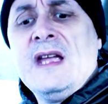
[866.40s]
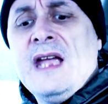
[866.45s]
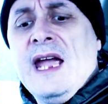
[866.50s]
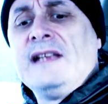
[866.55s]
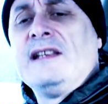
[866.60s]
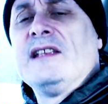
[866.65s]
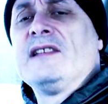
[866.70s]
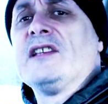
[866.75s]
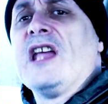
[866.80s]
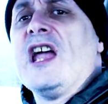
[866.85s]

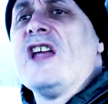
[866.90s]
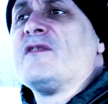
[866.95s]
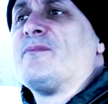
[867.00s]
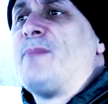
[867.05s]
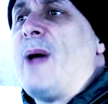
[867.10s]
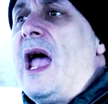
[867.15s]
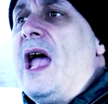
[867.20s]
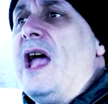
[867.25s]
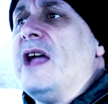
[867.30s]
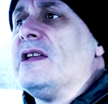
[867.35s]
He deserves
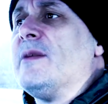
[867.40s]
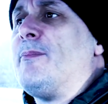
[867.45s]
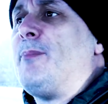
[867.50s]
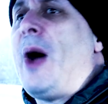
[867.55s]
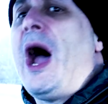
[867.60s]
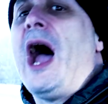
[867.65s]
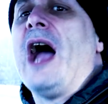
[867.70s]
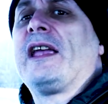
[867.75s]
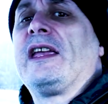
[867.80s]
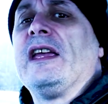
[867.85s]
better. You're
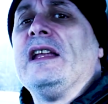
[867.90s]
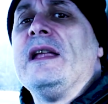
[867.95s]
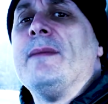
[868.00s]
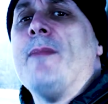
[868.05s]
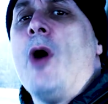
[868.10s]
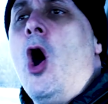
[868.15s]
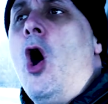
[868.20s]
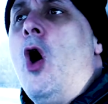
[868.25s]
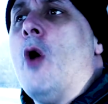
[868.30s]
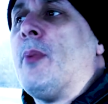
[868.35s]
parking
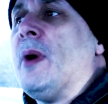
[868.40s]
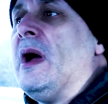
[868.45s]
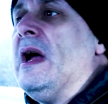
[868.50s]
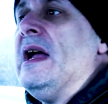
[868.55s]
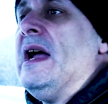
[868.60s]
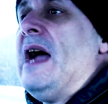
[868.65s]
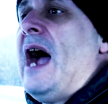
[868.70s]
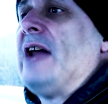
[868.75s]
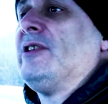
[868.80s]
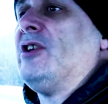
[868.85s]
him up.
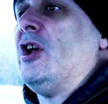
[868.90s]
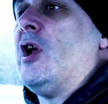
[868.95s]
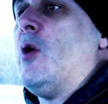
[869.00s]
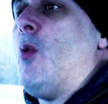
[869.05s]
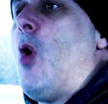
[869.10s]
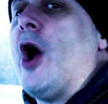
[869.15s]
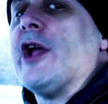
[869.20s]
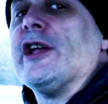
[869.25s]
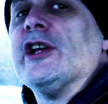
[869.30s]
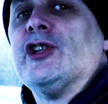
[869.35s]
I don't know
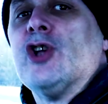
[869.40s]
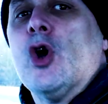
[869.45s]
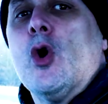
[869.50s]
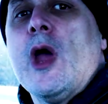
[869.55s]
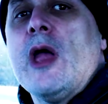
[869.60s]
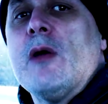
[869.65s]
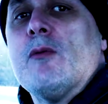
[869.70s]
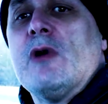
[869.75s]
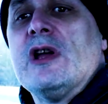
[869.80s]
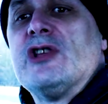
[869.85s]
what you're
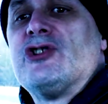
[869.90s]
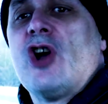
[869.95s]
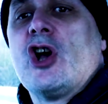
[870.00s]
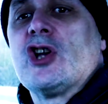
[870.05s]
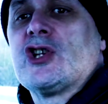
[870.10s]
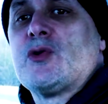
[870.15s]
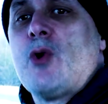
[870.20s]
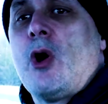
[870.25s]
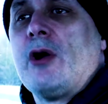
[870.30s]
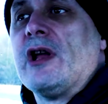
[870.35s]
doing with
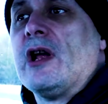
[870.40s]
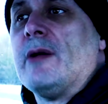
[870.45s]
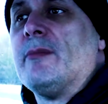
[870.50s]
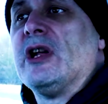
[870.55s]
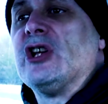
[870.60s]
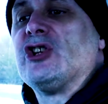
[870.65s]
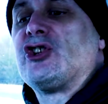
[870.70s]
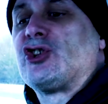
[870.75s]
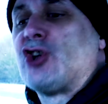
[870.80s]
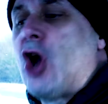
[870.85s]
Josh Warrington,
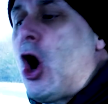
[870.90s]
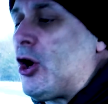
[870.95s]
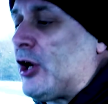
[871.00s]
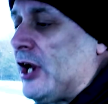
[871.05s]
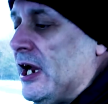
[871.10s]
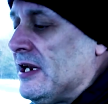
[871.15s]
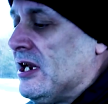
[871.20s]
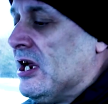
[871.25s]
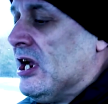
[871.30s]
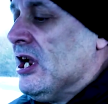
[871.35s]
it's
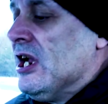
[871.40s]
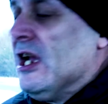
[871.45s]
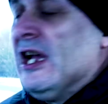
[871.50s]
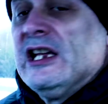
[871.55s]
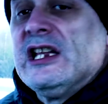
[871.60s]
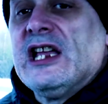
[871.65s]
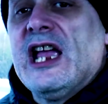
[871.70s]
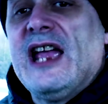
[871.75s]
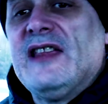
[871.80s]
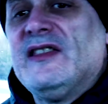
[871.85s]
shocking.
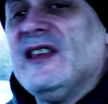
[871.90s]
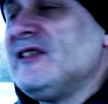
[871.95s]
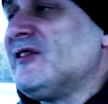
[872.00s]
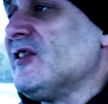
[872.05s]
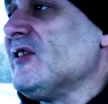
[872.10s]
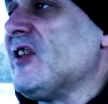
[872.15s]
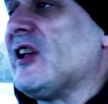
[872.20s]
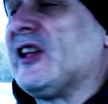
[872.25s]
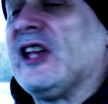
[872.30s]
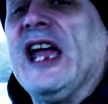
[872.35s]
You,
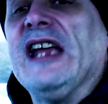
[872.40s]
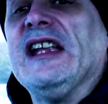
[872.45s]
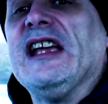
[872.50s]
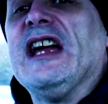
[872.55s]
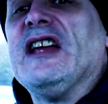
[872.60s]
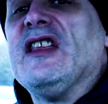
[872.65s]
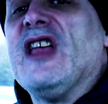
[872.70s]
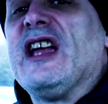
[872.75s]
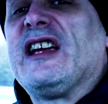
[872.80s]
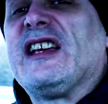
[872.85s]
this is a kid
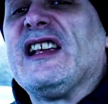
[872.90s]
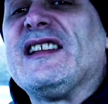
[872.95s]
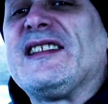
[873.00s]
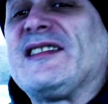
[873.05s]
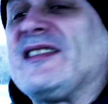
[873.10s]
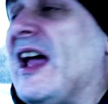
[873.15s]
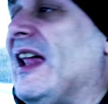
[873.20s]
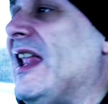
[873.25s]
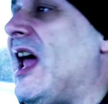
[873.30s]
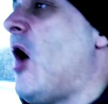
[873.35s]
here that can
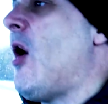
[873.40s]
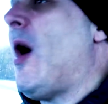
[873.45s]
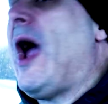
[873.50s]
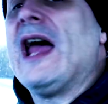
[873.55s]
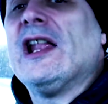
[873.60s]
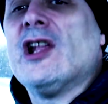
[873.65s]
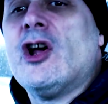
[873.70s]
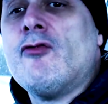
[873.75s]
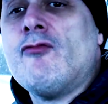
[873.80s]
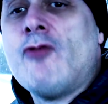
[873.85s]
sell out
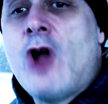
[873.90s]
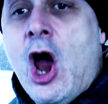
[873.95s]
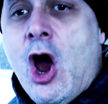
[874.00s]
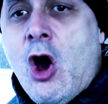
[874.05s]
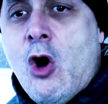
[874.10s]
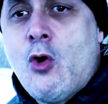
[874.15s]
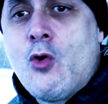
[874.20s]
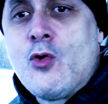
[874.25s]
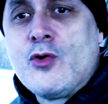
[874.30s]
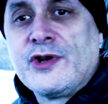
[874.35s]
Elland
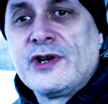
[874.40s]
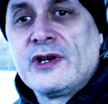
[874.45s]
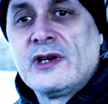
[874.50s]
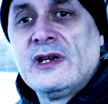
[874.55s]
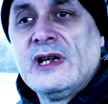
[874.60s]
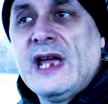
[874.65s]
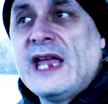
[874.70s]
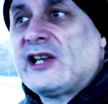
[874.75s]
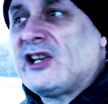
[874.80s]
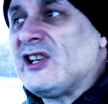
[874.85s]
Road.
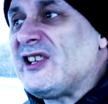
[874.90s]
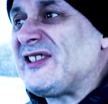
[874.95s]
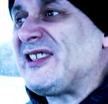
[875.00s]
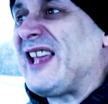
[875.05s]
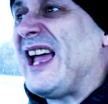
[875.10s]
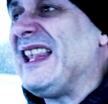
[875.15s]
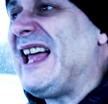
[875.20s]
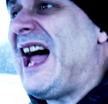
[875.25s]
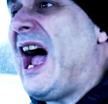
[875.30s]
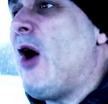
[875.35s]
He can
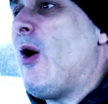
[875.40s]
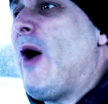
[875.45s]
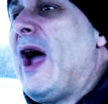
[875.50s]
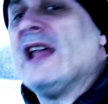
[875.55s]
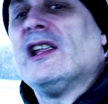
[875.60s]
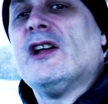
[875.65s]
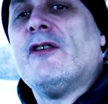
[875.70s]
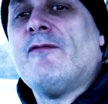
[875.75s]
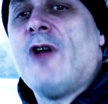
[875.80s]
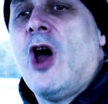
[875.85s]
sell out
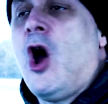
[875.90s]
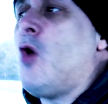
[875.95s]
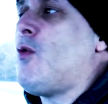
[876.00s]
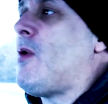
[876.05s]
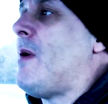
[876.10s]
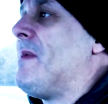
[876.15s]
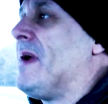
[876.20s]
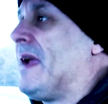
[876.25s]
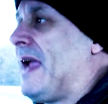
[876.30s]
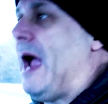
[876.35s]
Elland Road
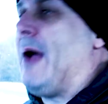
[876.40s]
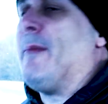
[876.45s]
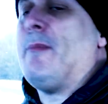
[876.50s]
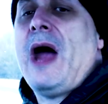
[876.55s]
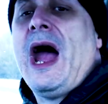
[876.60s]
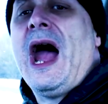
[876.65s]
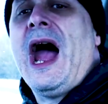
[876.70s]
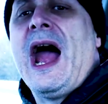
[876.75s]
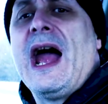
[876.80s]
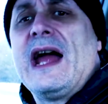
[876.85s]
when we get
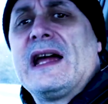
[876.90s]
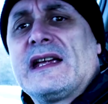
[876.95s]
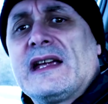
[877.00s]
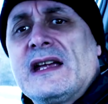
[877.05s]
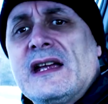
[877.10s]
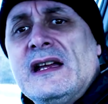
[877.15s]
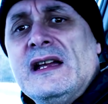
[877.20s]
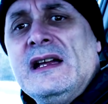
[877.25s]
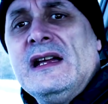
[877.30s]
back.